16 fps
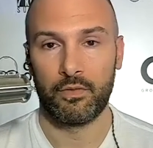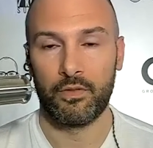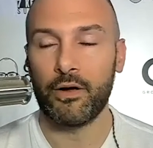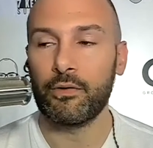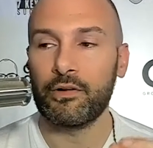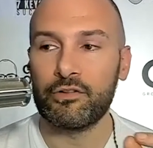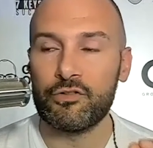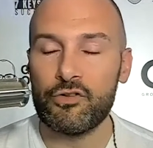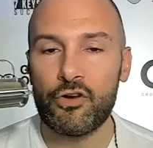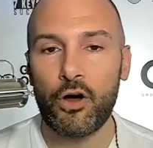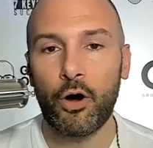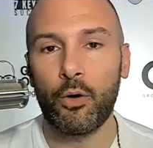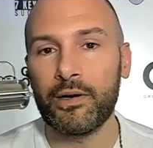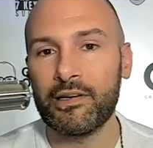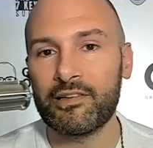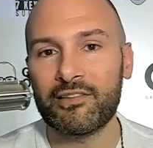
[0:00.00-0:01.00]
There is
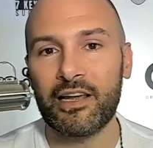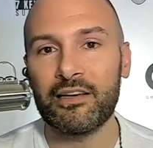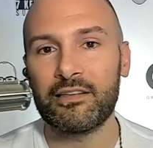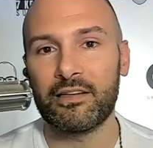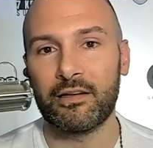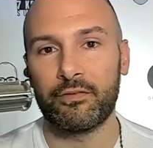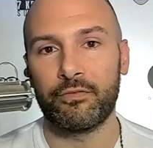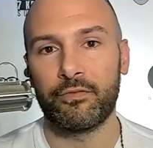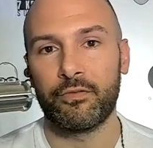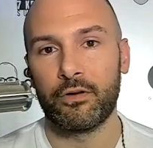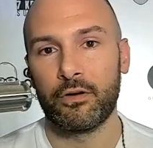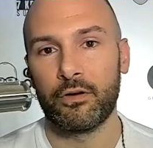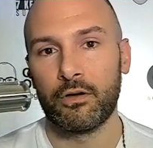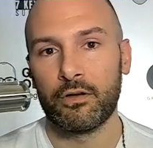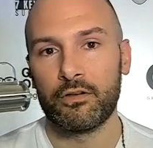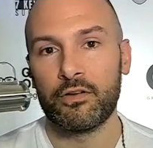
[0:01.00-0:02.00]
no incentive
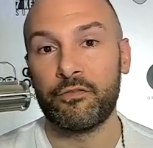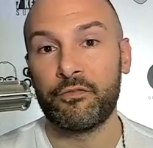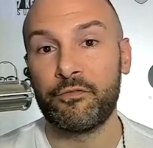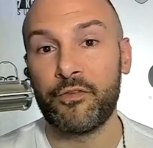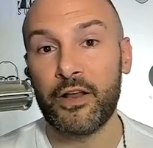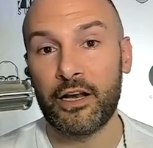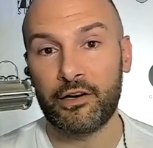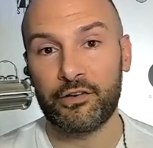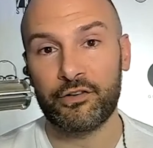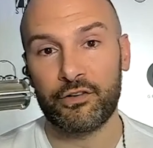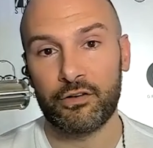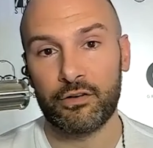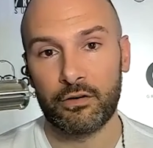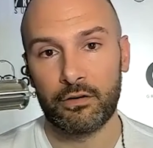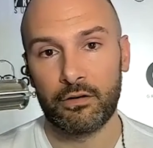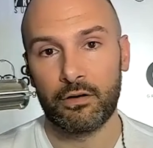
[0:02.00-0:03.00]
to finish
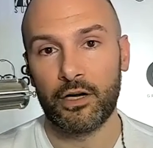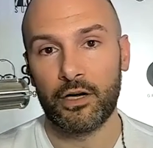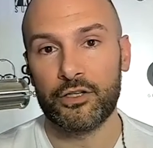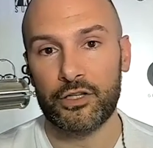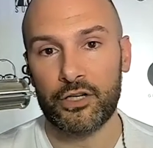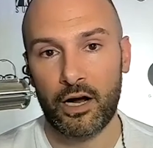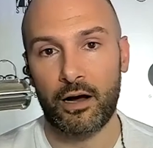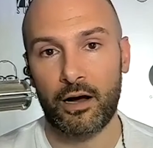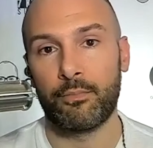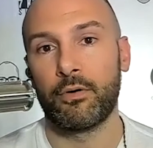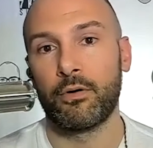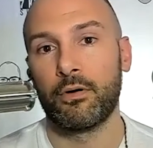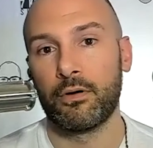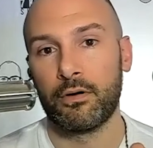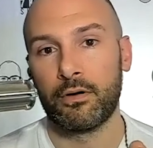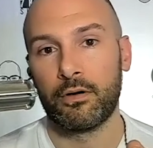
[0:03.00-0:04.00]
totally. a job
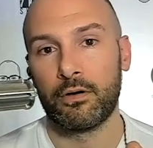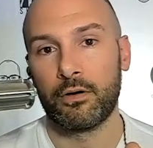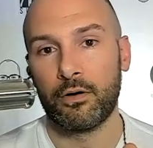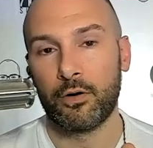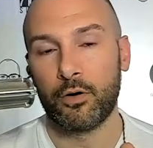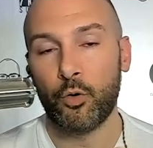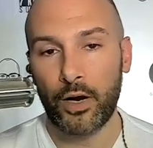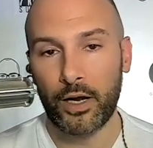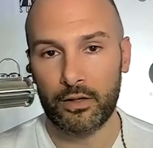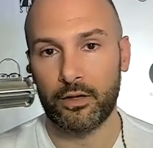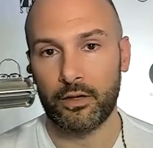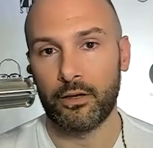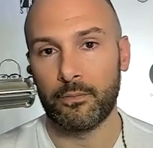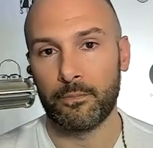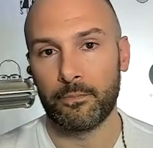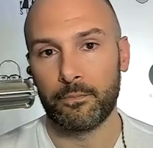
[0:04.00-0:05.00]

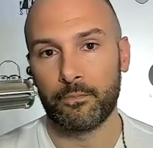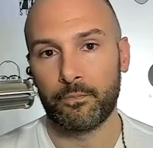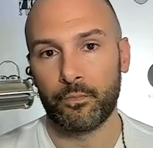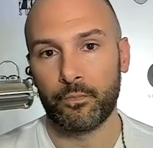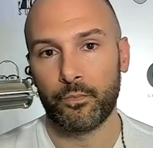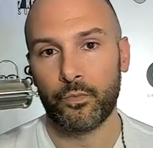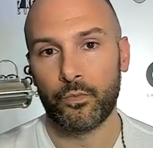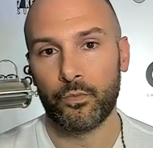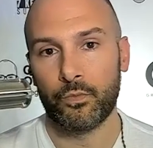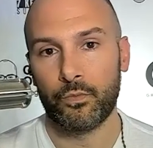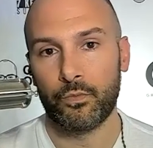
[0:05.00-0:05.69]
quickly. Yep.